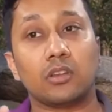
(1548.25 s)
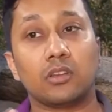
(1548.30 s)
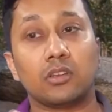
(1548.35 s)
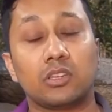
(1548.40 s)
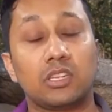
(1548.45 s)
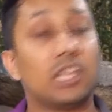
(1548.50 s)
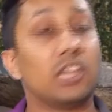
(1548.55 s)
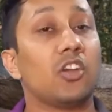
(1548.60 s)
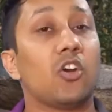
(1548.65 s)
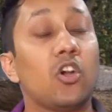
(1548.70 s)

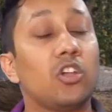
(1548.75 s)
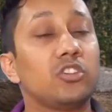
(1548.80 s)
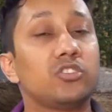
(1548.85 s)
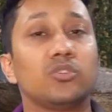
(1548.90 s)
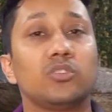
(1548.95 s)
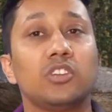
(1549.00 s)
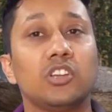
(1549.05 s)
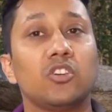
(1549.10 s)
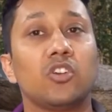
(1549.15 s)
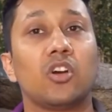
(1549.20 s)
they
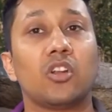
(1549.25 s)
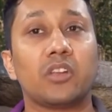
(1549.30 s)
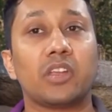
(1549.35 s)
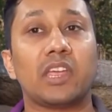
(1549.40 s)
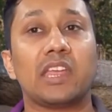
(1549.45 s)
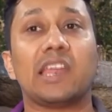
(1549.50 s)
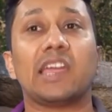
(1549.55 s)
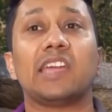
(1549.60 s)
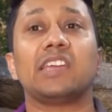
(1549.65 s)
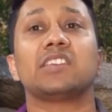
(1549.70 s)
also did not
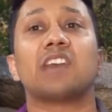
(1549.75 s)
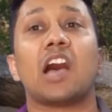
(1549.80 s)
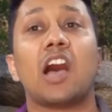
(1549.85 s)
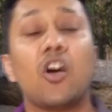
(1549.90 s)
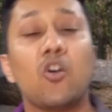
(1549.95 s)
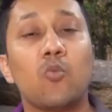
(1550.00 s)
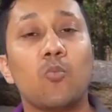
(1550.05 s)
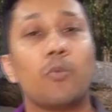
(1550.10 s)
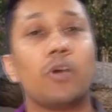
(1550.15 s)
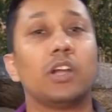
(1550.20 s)
realize
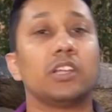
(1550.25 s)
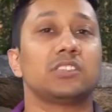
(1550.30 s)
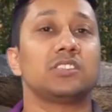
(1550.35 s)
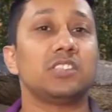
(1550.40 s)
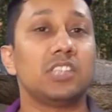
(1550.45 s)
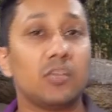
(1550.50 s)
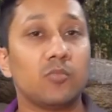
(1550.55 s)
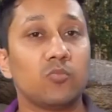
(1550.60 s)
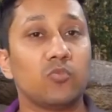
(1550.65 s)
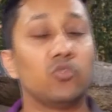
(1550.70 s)
how much
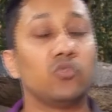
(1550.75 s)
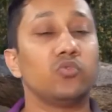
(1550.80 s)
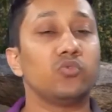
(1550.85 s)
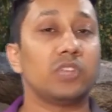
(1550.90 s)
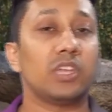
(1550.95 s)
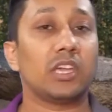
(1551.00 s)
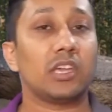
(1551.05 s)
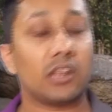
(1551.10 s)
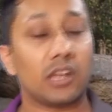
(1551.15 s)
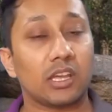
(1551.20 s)
they move
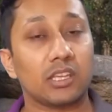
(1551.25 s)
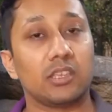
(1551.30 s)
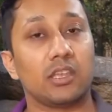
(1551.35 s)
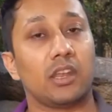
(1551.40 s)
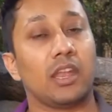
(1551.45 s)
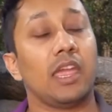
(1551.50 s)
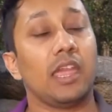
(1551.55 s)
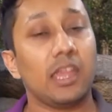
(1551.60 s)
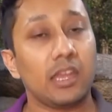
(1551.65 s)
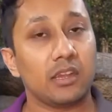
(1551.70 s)
their other
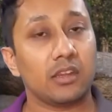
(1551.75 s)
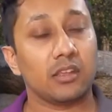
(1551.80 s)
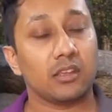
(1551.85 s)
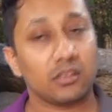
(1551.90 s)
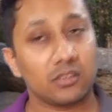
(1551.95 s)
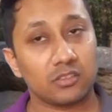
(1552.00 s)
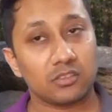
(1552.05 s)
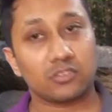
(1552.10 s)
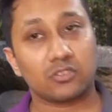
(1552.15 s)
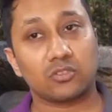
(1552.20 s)
hand.
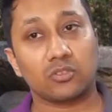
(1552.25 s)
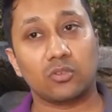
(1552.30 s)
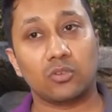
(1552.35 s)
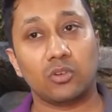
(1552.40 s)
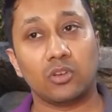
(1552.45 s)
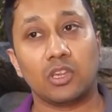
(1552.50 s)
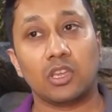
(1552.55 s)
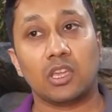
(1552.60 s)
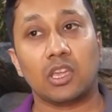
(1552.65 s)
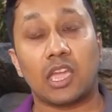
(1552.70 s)

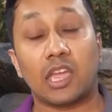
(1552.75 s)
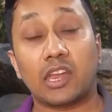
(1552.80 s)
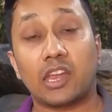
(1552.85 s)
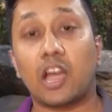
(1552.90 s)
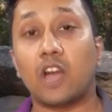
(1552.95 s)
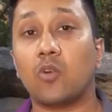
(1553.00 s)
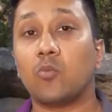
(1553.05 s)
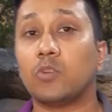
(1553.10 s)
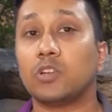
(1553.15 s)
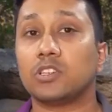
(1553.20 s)
So, and
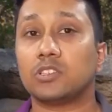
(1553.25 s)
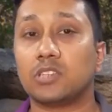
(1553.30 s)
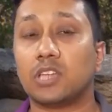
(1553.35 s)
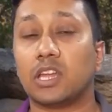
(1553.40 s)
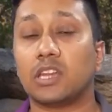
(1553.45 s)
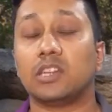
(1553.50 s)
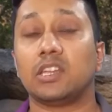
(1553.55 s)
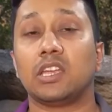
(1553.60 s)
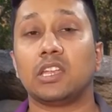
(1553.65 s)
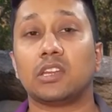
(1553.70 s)
how much
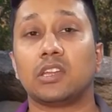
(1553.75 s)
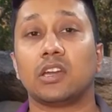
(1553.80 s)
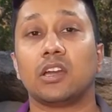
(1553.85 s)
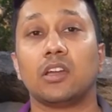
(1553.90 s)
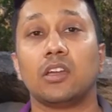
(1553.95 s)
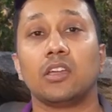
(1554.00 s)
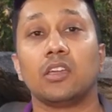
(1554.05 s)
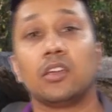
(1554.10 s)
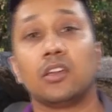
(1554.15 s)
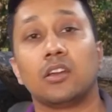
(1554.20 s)
that
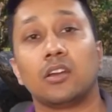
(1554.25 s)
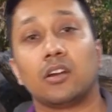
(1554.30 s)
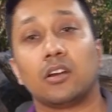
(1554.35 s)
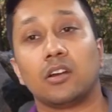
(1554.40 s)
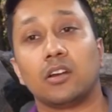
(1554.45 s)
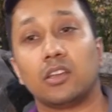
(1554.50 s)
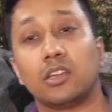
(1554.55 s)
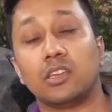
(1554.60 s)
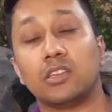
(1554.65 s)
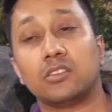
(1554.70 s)
data
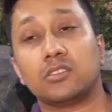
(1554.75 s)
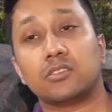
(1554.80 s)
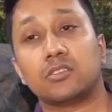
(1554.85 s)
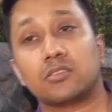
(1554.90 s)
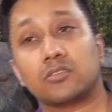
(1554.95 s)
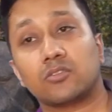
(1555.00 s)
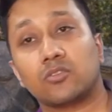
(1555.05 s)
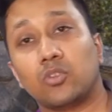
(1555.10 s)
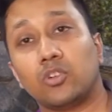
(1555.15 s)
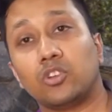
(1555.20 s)

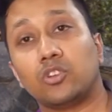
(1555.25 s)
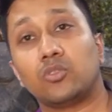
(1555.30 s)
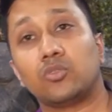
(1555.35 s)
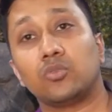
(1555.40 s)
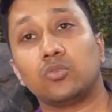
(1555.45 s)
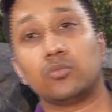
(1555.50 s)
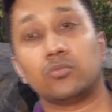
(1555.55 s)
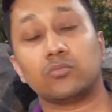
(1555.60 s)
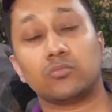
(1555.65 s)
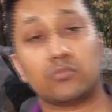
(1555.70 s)
is going
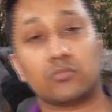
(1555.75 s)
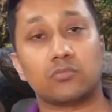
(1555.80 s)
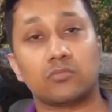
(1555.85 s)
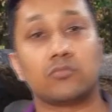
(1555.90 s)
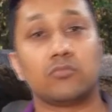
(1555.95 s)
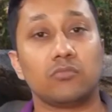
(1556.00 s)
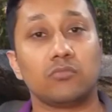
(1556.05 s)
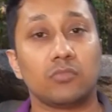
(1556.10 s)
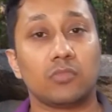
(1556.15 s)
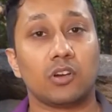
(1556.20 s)
to
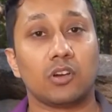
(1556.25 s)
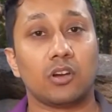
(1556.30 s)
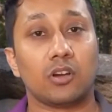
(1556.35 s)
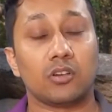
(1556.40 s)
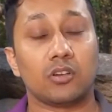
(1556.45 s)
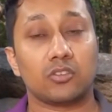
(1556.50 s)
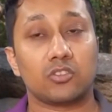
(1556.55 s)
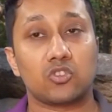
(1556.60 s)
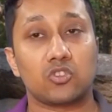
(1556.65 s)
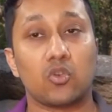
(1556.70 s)

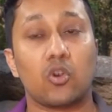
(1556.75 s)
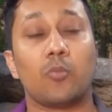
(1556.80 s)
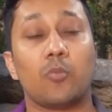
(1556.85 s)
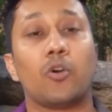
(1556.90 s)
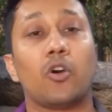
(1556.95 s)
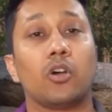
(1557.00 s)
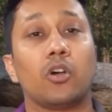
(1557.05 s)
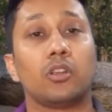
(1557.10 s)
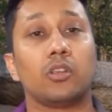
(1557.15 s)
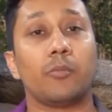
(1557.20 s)
show
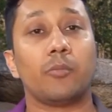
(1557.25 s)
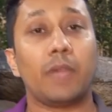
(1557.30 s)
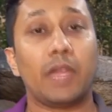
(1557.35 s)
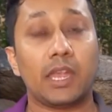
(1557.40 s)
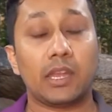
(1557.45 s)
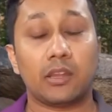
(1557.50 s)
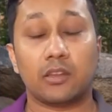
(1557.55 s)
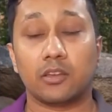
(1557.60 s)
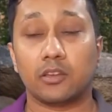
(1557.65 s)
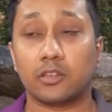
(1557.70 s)
up on the
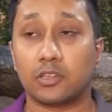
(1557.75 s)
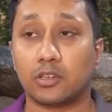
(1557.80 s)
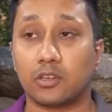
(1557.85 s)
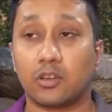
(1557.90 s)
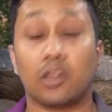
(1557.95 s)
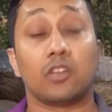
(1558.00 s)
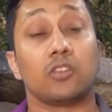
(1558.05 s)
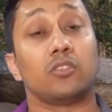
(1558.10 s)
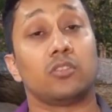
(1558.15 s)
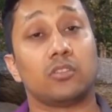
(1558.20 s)
band,
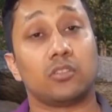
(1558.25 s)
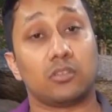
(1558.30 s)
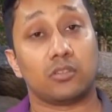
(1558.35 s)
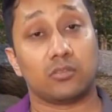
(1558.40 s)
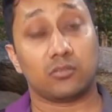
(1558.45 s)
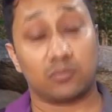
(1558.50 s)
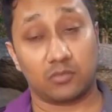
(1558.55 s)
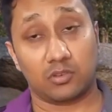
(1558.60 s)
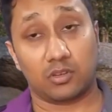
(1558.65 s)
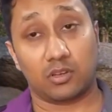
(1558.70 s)
on
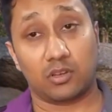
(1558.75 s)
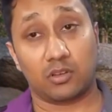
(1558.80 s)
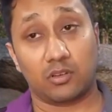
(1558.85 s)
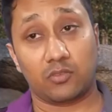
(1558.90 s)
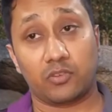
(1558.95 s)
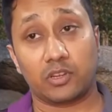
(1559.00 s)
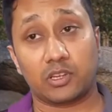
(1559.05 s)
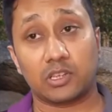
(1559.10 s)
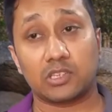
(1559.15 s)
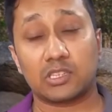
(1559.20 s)
the
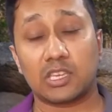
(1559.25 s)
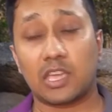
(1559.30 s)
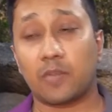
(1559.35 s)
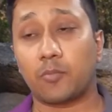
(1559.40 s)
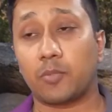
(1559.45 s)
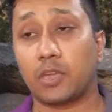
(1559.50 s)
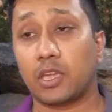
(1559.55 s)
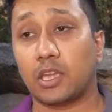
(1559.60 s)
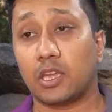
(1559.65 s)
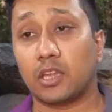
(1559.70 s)
fitness app.
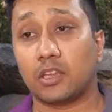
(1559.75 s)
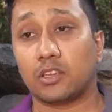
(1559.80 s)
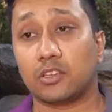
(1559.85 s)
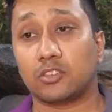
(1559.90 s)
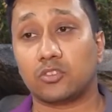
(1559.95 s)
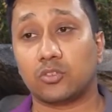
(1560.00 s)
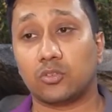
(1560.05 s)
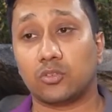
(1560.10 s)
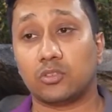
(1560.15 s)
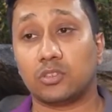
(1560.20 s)

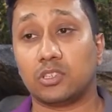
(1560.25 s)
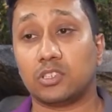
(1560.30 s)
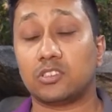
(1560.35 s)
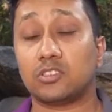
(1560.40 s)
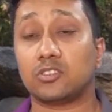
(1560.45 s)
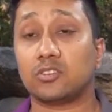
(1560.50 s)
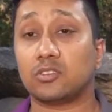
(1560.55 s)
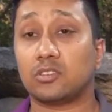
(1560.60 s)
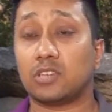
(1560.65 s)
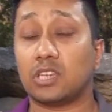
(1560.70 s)
So
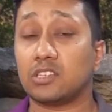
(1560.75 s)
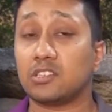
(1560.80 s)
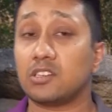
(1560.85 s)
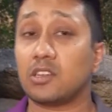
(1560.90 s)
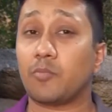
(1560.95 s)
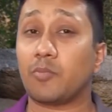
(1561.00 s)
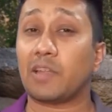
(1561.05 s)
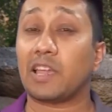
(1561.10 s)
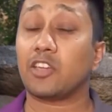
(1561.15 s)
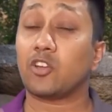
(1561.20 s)
this doesn't
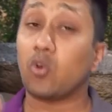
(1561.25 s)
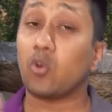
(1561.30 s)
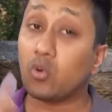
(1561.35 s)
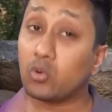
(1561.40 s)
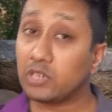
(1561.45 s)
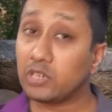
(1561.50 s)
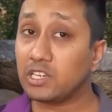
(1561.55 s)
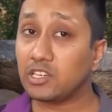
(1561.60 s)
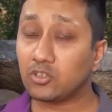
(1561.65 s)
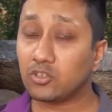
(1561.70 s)
apply
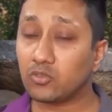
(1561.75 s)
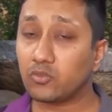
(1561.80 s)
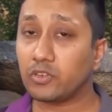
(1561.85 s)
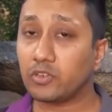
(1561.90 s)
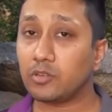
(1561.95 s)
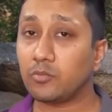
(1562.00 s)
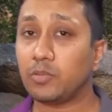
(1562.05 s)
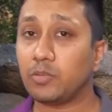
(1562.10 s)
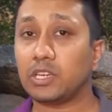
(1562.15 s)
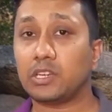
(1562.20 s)
only to
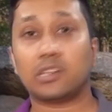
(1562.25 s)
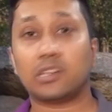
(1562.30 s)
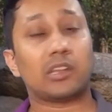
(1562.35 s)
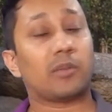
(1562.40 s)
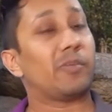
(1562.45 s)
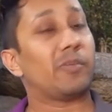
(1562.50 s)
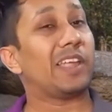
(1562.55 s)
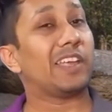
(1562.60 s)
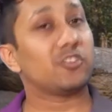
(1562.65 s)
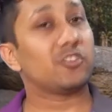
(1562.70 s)
Fitbit, it
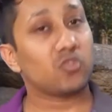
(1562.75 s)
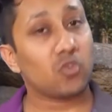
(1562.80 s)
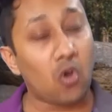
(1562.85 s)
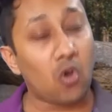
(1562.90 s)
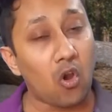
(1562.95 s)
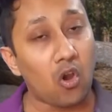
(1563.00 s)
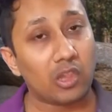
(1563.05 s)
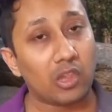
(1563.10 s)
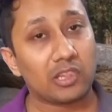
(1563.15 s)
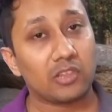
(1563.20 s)
applies to
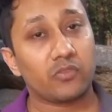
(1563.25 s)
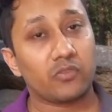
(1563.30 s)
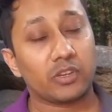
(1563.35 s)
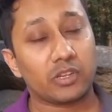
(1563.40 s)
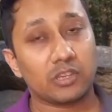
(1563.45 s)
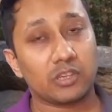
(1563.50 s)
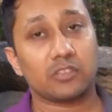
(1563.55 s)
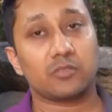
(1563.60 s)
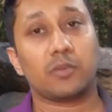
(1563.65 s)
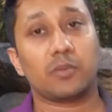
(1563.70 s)
all the
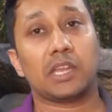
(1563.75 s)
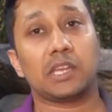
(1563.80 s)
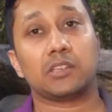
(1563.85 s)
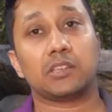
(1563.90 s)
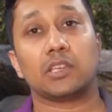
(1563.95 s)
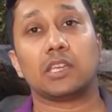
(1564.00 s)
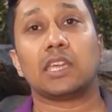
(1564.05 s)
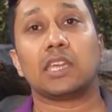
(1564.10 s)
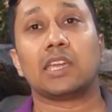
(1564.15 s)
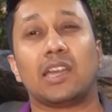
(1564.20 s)
fitness bands.
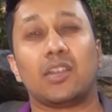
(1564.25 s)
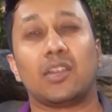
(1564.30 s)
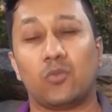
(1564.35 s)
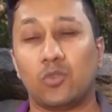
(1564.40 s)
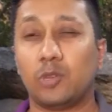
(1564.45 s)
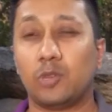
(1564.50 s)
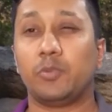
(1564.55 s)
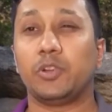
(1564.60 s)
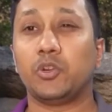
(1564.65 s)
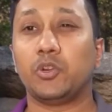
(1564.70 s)
I
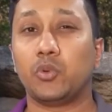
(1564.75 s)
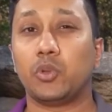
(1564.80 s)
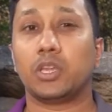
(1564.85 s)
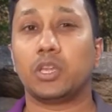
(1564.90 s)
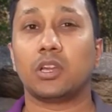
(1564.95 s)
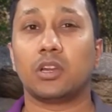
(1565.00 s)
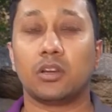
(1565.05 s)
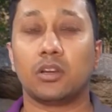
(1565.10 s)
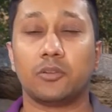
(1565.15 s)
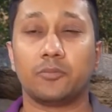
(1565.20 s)
will be
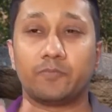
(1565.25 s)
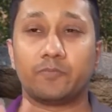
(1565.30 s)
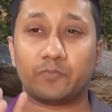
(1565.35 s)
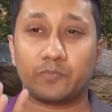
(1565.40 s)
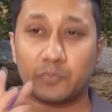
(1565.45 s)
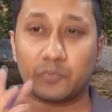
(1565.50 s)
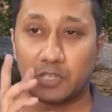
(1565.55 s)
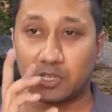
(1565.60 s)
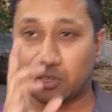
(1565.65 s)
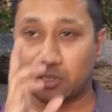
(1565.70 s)
doing a
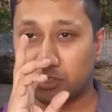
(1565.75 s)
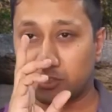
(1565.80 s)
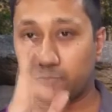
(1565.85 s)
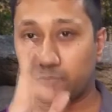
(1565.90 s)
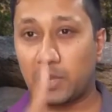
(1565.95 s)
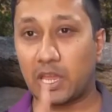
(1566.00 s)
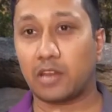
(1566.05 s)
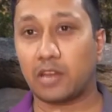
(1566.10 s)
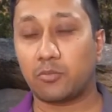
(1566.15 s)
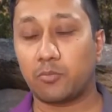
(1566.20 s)

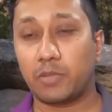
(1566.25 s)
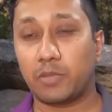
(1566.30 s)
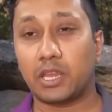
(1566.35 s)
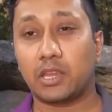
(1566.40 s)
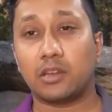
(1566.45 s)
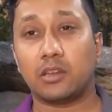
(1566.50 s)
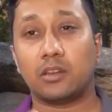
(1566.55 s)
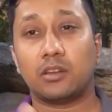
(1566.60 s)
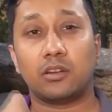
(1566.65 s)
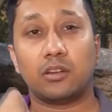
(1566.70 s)
smart
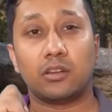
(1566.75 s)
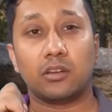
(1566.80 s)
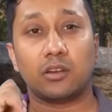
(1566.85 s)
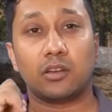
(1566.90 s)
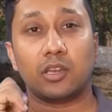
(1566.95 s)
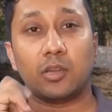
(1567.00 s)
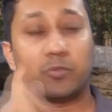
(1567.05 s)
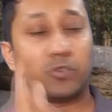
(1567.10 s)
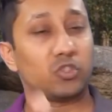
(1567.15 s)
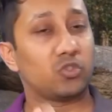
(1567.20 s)
band
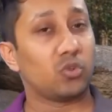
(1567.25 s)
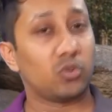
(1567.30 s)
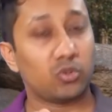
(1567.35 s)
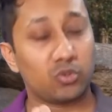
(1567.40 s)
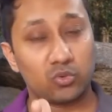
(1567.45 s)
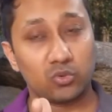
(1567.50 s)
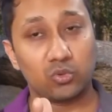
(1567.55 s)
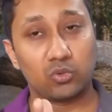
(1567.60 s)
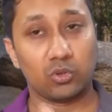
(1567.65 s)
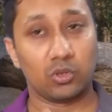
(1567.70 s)

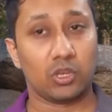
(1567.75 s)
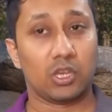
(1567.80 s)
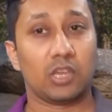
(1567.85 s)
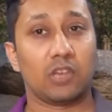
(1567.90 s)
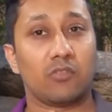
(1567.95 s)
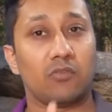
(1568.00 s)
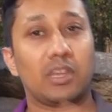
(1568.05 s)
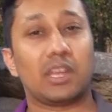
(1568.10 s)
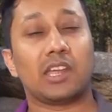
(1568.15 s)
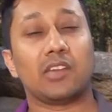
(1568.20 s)
episode 2
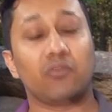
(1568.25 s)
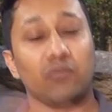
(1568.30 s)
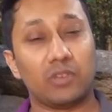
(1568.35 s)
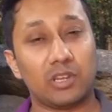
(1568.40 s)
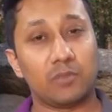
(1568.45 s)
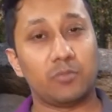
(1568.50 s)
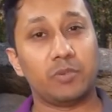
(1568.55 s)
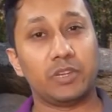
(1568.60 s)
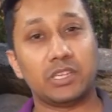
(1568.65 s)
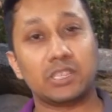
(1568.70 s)
where I
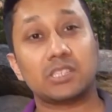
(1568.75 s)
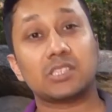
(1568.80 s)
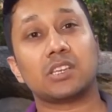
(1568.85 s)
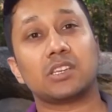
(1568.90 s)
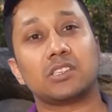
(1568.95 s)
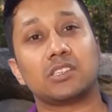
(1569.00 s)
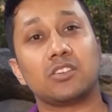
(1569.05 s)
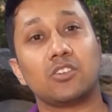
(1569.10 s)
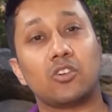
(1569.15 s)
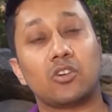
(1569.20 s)
will be
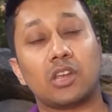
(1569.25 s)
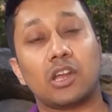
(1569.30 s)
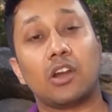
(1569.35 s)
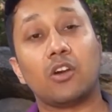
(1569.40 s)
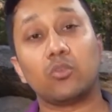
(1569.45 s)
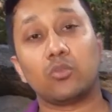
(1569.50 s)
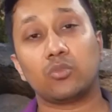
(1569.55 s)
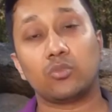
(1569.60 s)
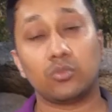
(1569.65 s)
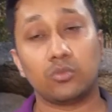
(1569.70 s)
discussing on
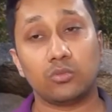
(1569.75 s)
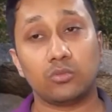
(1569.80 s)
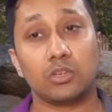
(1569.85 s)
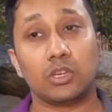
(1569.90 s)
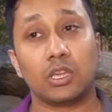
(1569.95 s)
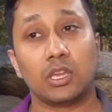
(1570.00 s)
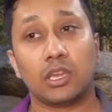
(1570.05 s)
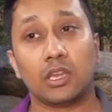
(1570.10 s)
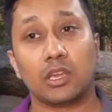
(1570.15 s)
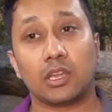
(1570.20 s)
how to
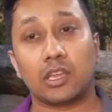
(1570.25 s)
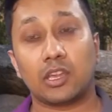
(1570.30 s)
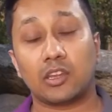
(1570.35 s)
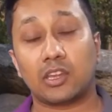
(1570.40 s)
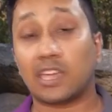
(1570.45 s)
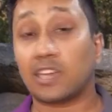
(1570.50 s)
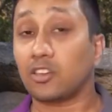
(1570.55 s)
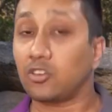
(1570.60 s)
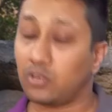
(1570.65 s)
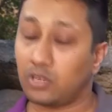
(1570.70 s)
get
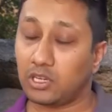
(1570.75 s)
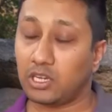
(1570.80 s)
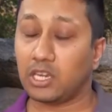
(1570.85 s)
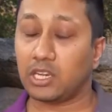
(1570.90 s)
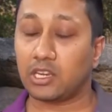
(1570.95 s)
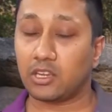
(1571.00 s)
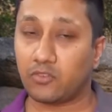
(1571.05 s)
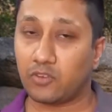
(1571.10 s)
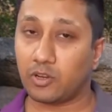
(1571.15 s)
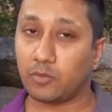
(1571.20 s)
accurate
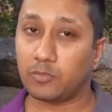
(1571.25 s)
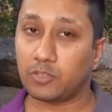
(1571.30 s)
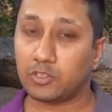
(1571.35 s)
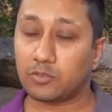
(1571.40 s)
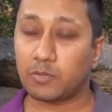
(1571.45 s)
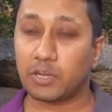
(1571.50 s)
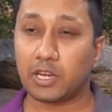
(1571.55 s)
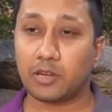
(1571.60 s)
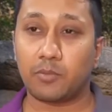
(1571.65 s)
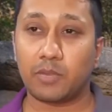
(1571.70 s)
data from the
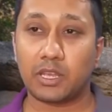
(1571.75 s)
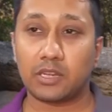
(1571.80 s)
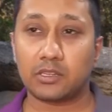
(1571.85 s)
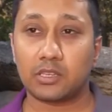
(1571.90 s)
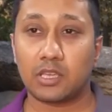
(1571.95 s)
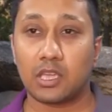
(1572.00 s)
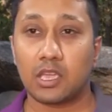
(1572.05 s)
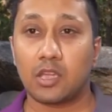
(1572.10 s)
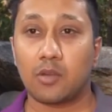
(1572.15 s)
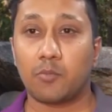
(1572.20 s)
smart bands.
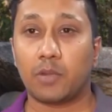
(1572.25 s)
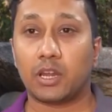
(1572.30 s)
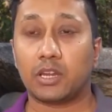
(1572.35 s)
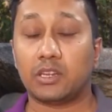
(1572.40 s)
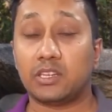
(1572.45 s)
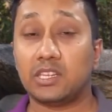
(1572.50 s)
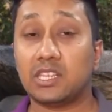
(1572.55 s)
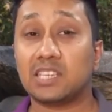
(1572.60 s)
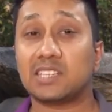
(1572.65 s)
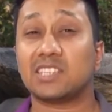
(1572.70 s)

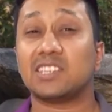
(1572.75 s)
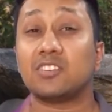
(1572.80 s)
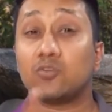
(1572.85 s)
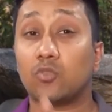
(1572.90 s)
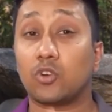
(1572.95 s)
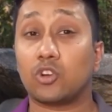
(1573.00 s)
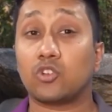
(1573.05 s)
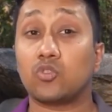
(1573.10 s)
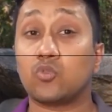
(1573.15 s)
But this is what